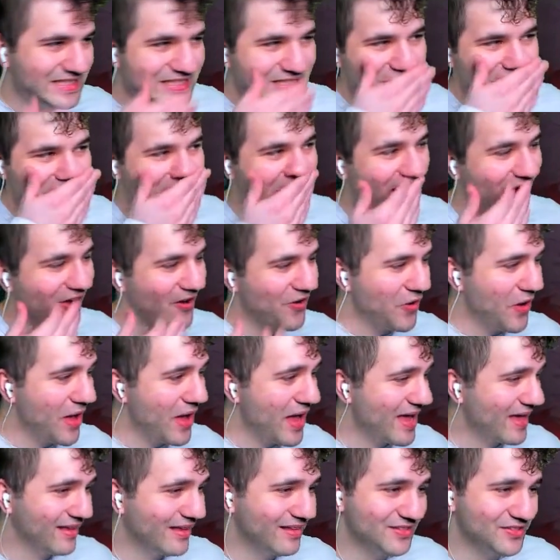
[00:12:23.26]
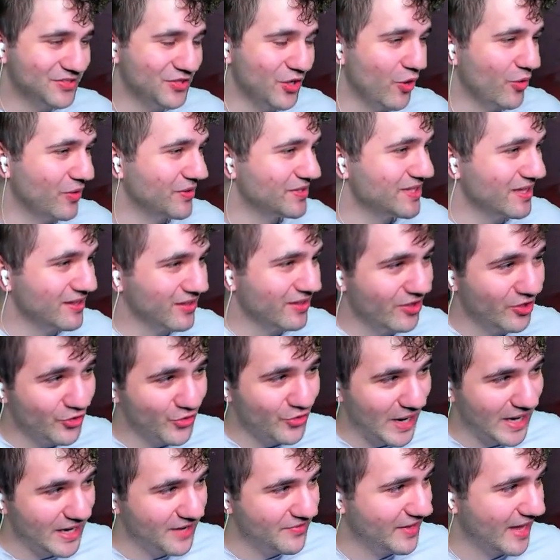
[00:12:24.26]
Alright, so this is a little
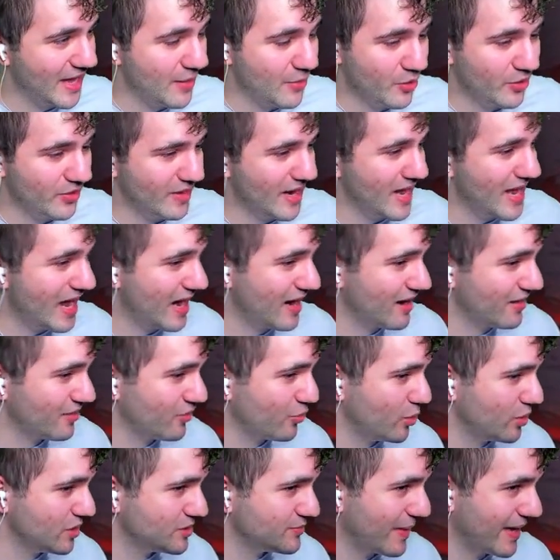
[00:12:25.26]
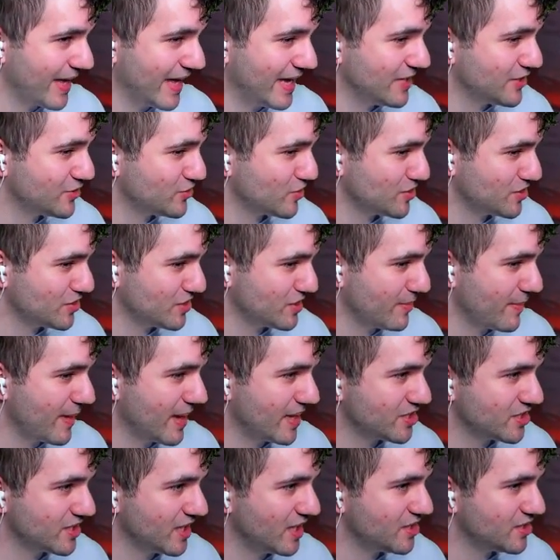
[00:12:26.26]
grindy of a game. We're not out of the woods by any stretch of the
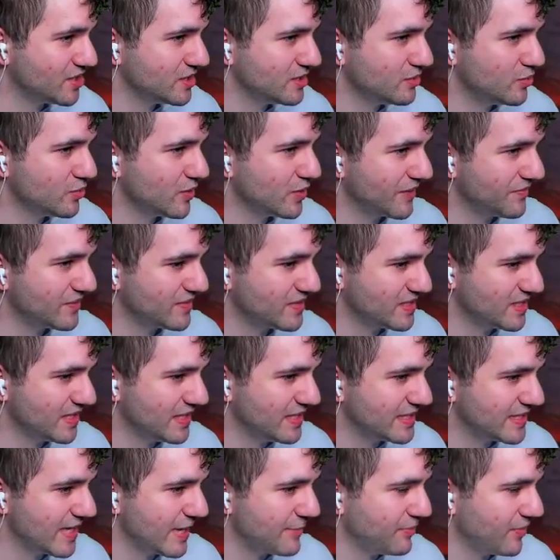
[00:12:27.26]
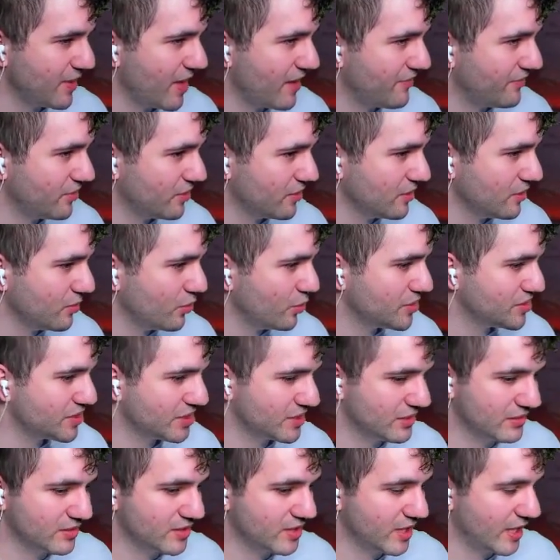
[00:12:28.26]
imagination. We got the Cityscape Leveler, which
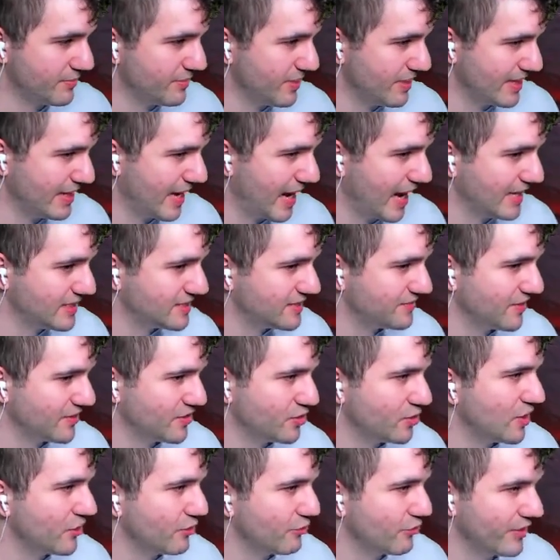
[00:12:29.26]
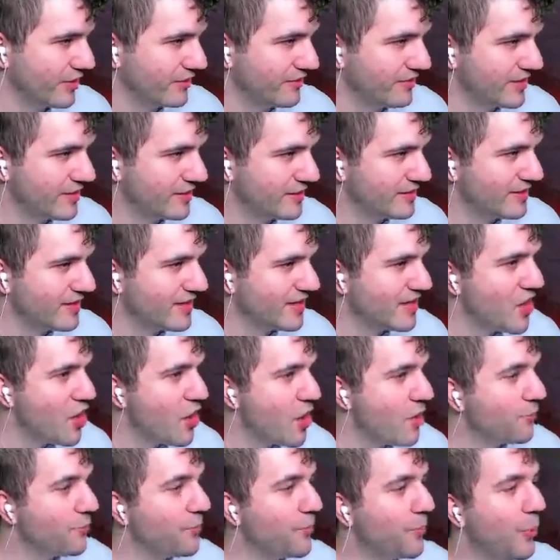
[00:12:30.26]
can be nice if they do get rid of it.
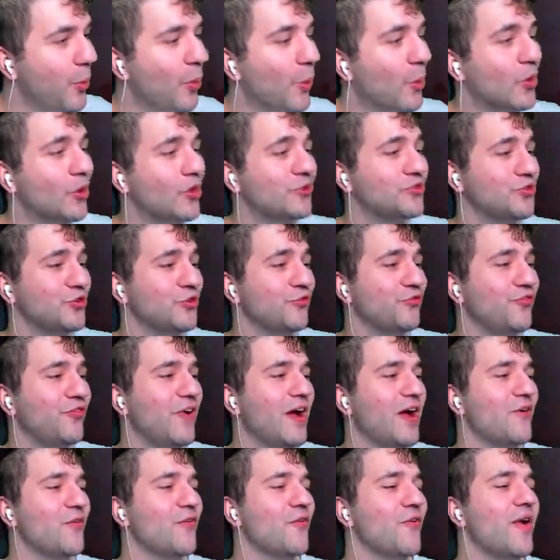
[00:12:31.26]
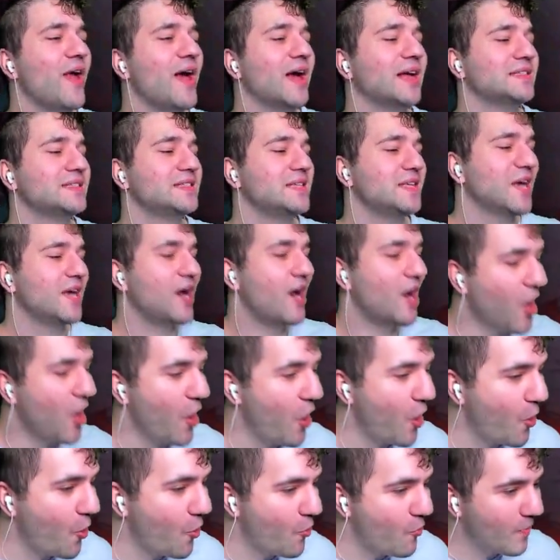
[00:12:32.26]
Portal to Phyrexia.
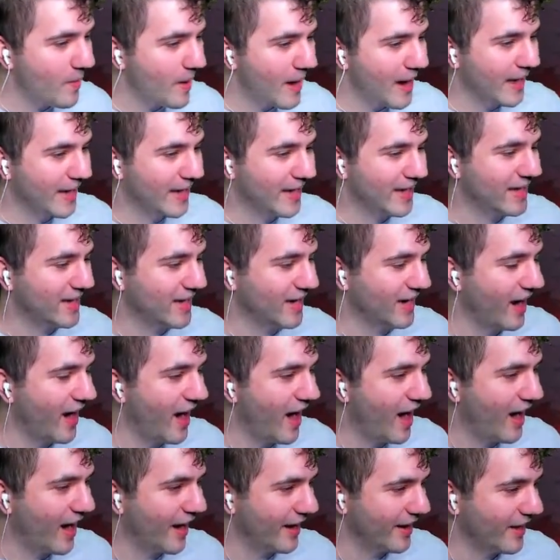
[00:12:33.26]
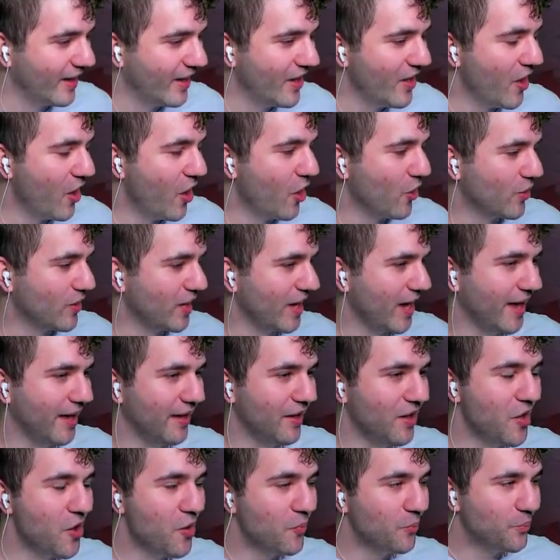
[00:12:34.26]
Oh my god. Okay.
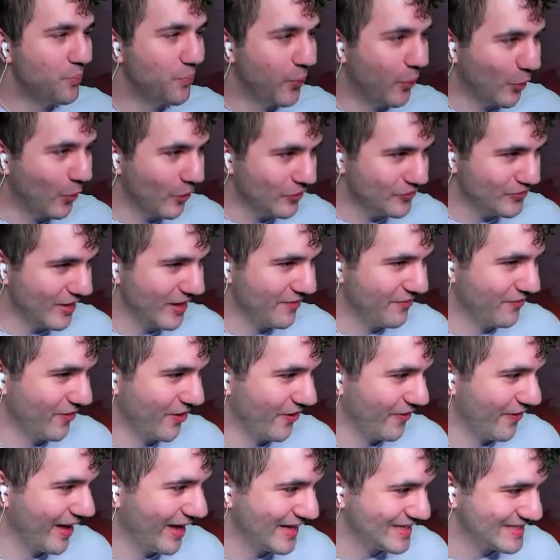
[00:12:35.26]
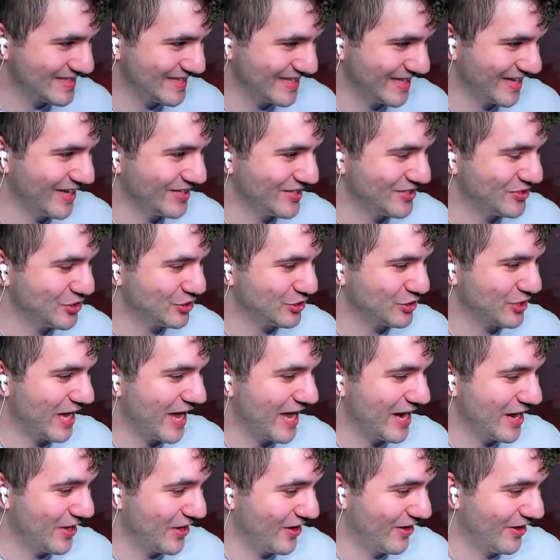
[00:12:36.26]
Portal to Phyrexia just
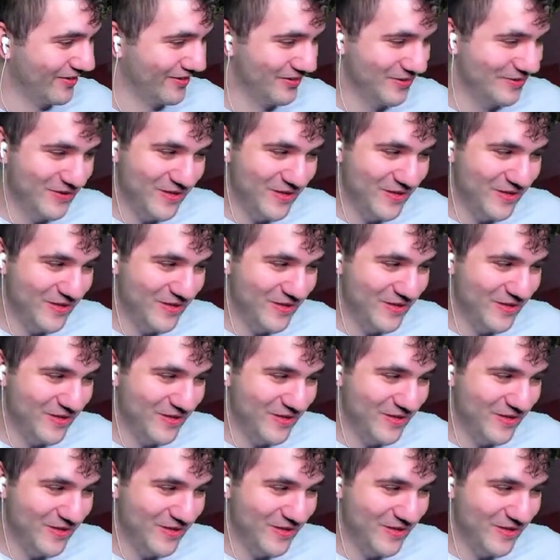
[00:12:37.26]
kind of...